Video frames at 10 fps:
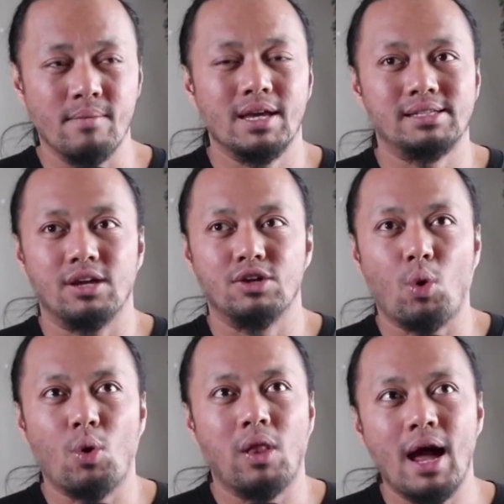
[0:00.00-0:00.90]
is that
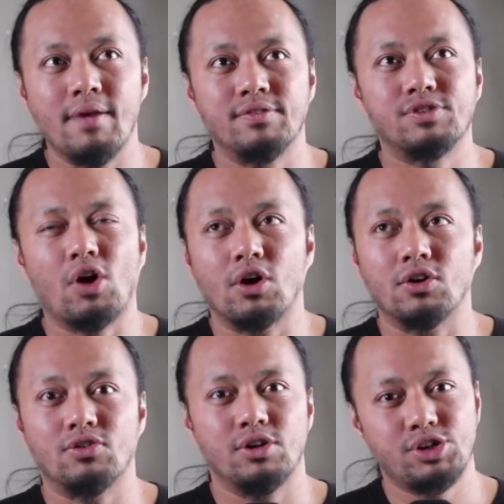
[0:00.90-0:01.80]
your life
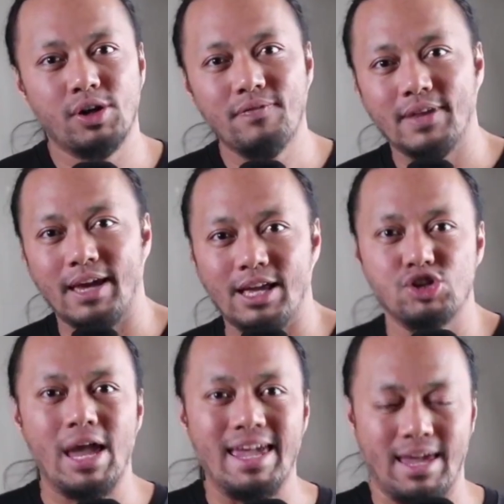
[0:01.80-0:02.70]
starts shifting and
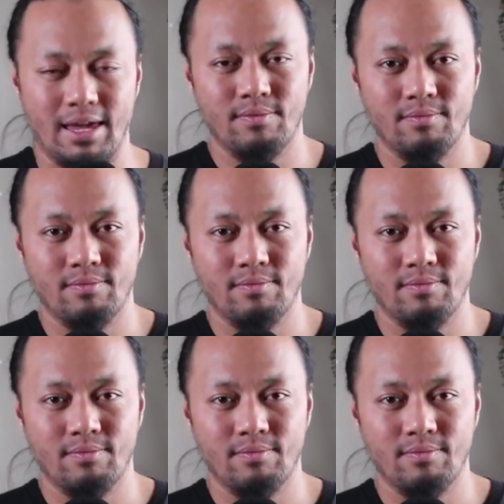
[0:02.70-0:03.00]
shaking.